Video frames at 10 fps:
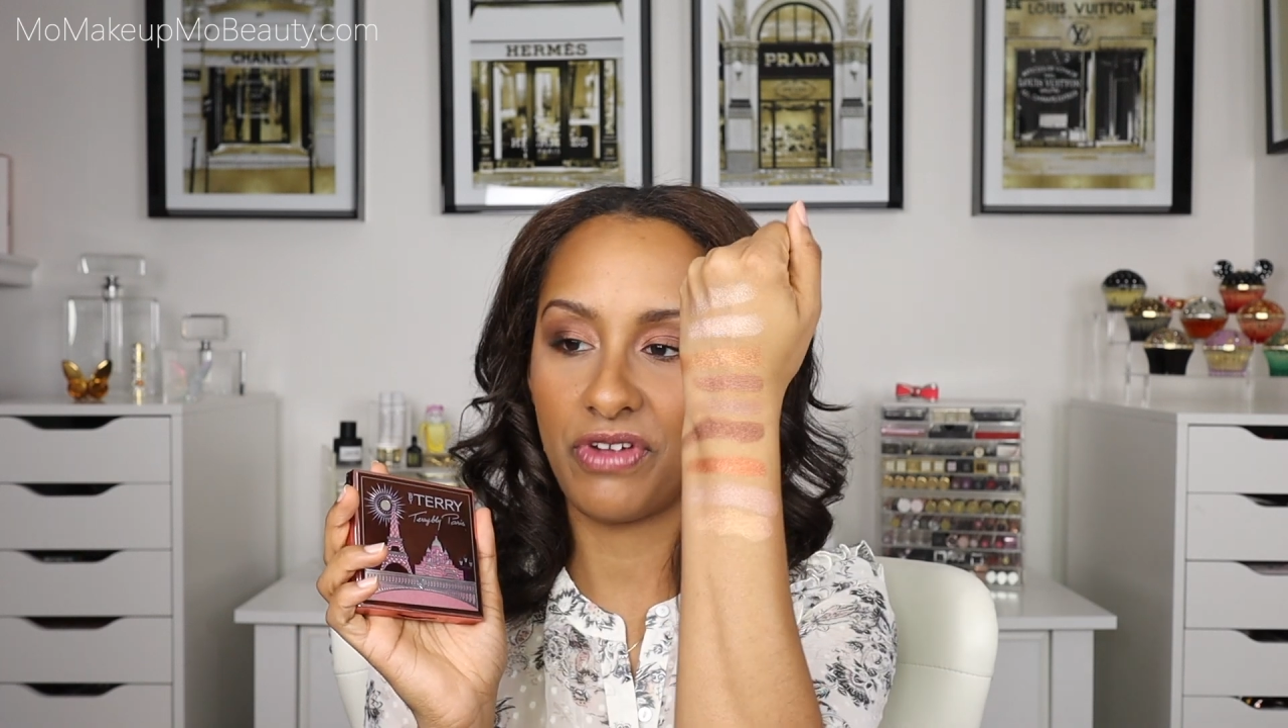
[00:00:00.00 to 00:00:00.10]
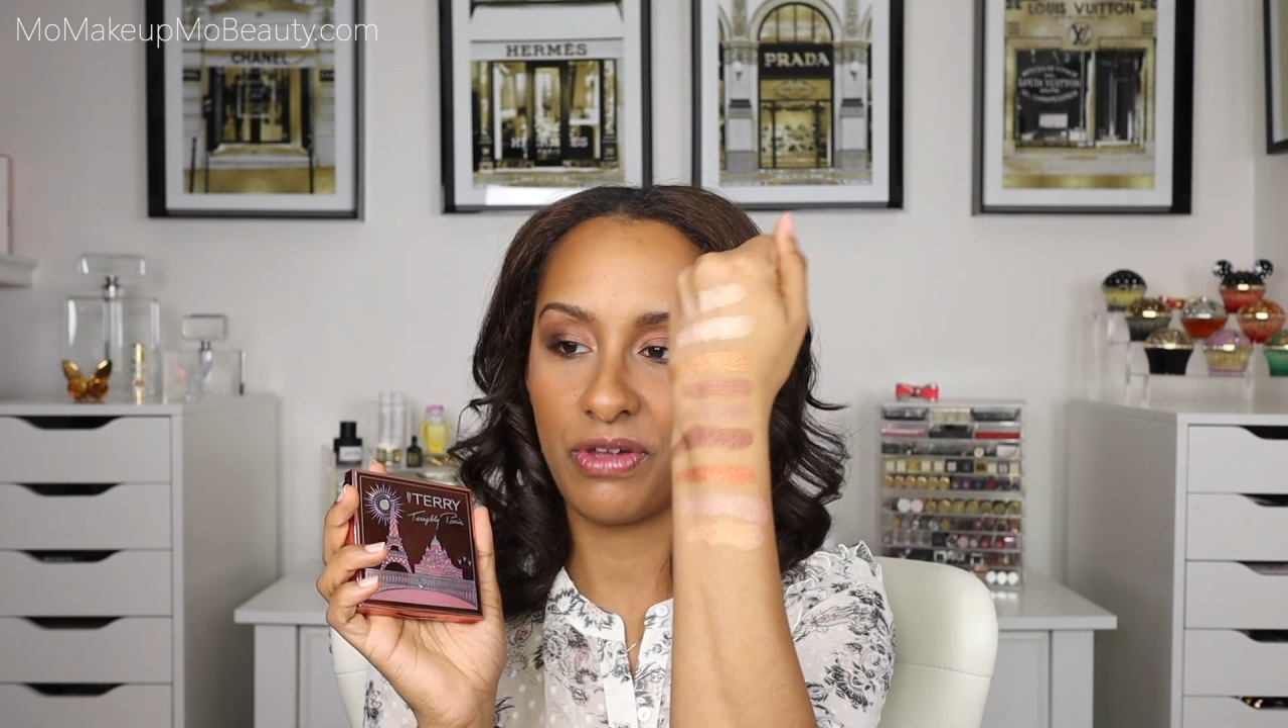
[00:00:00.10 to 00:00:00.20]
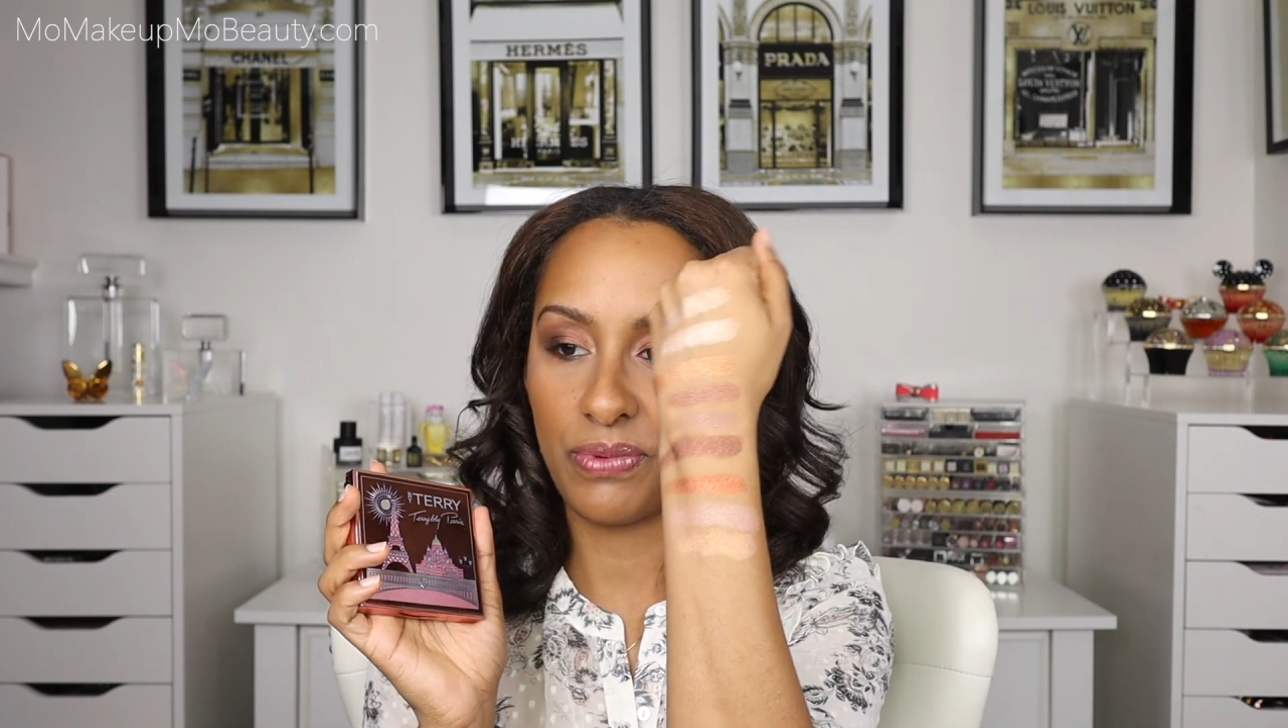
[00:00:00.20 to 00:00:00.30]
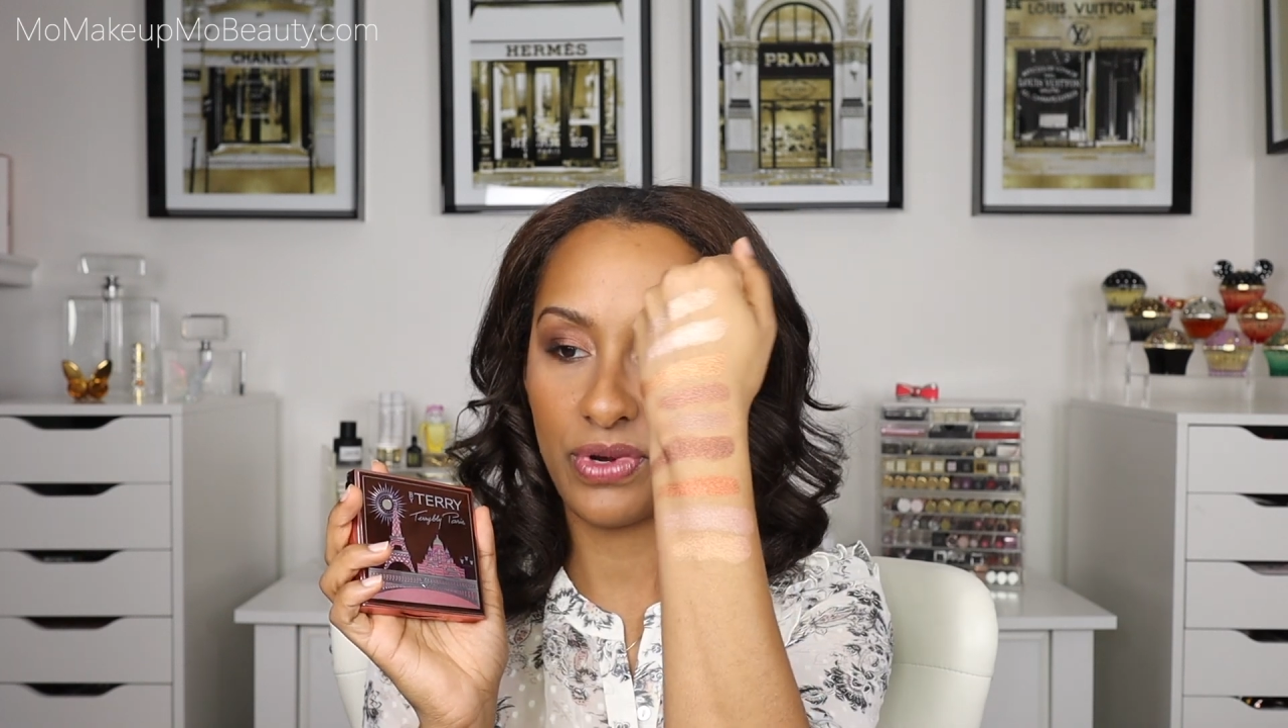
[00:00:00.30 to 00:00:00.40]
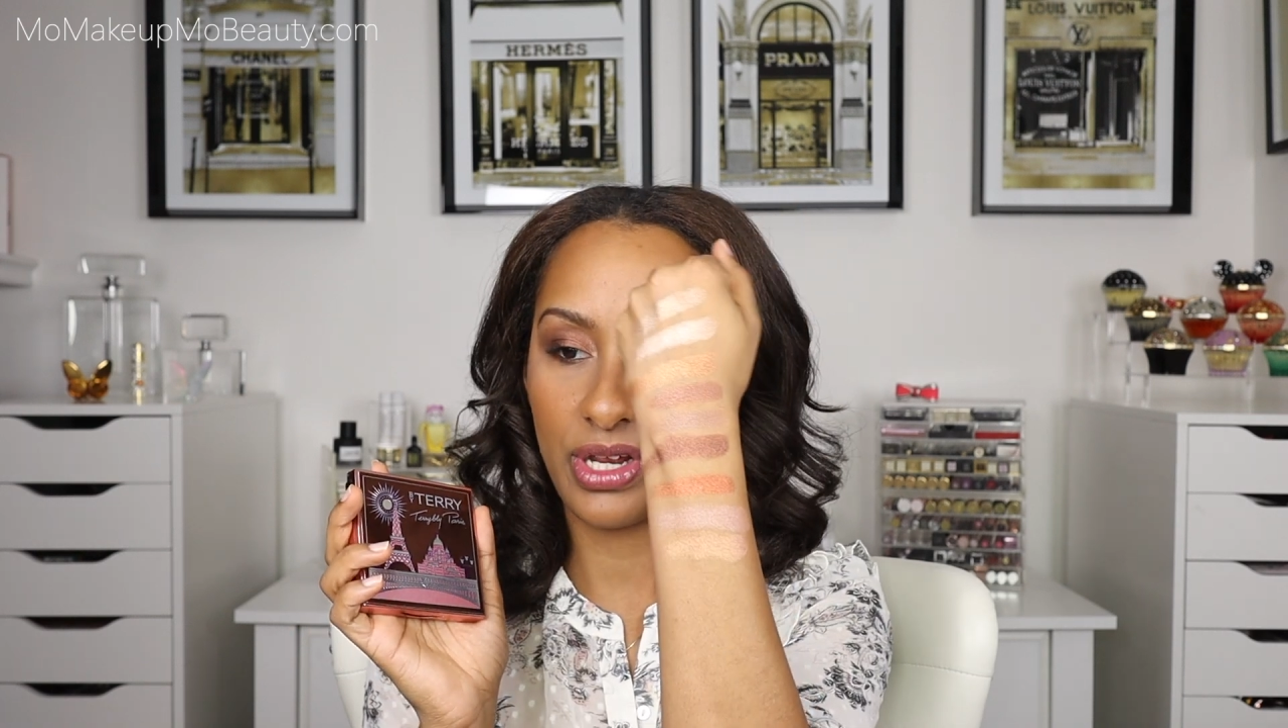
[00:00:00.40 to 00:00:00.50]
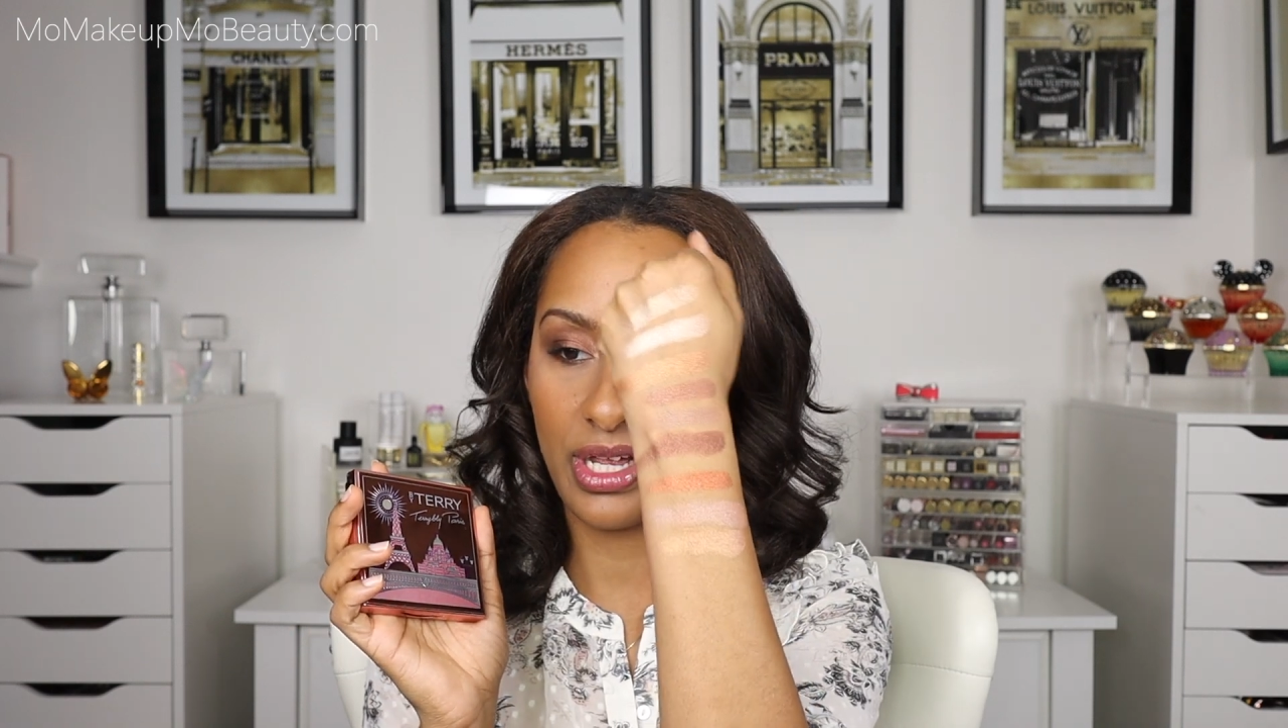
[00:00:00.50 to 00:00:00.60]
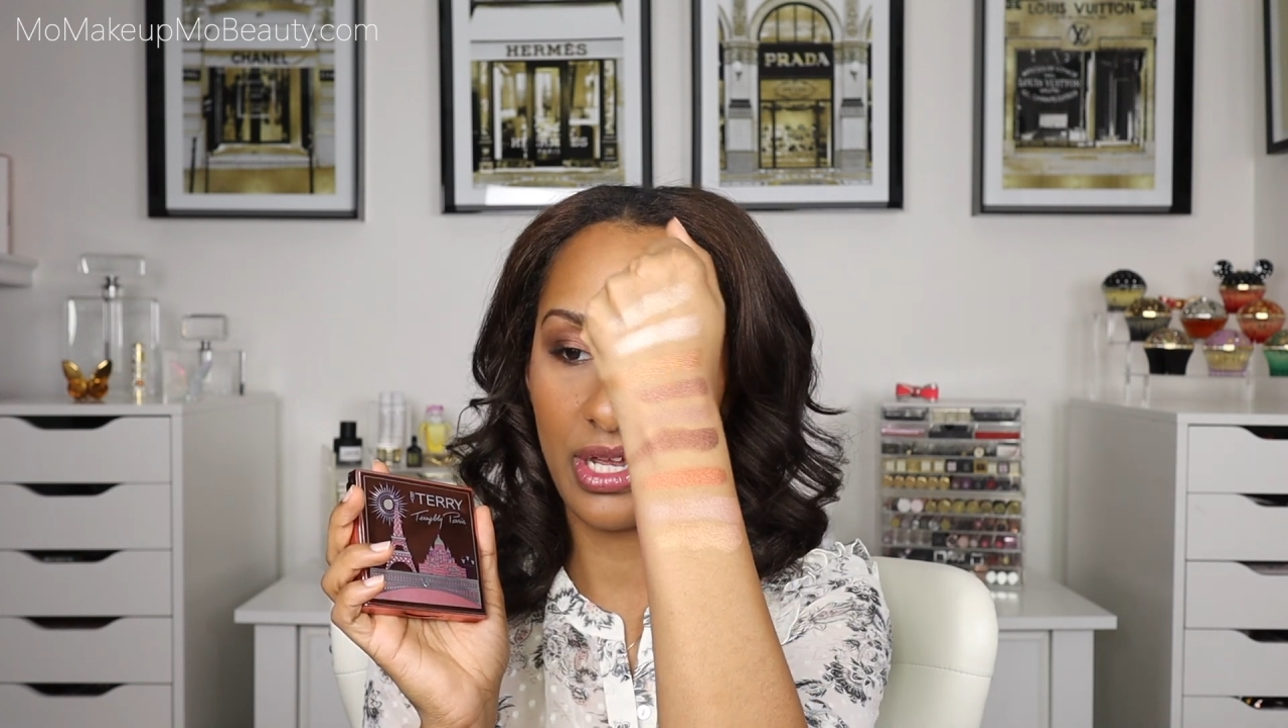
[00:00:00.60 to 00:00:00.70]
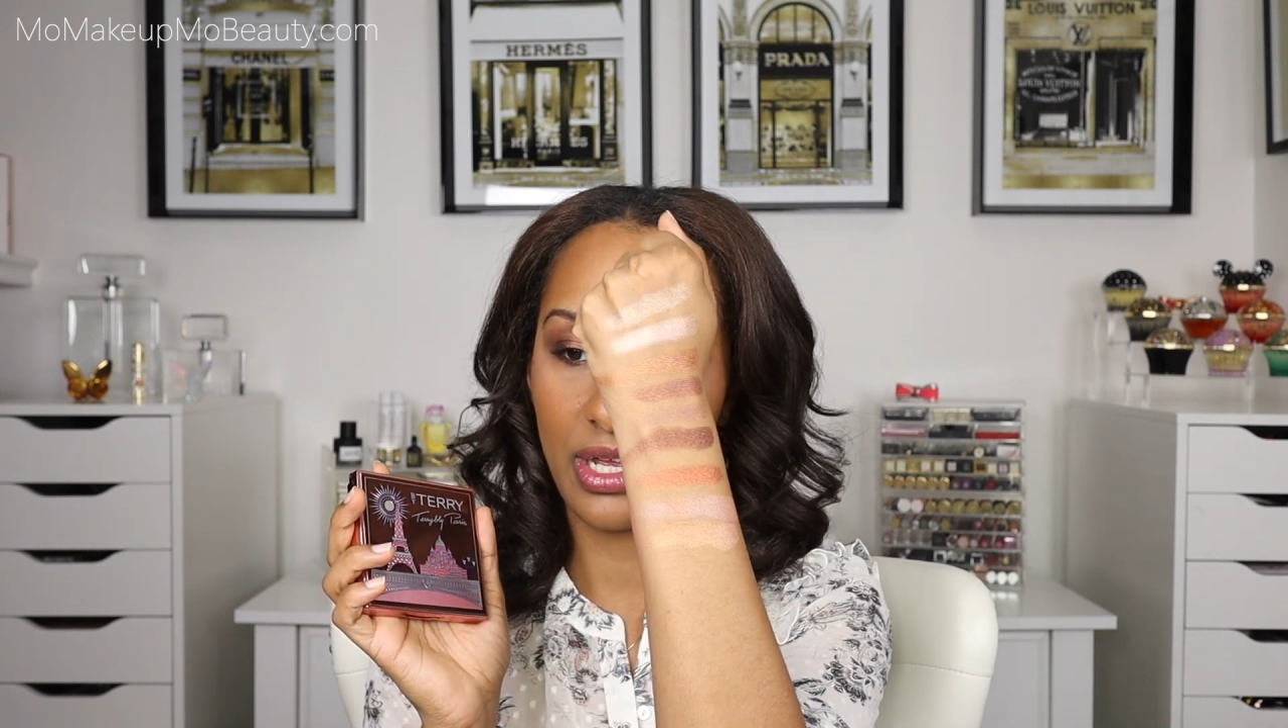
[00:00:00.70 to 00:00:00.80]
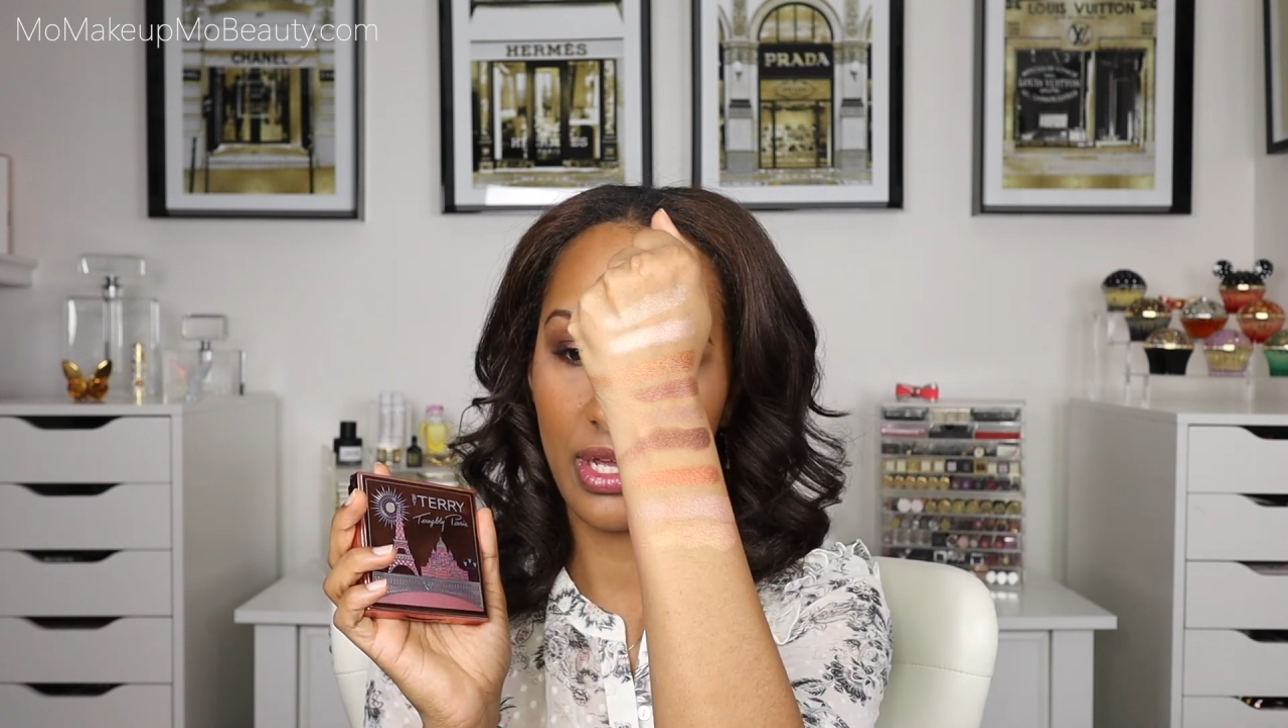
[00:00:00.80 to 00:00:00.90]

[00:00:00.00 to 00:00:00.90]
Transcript: very pretty.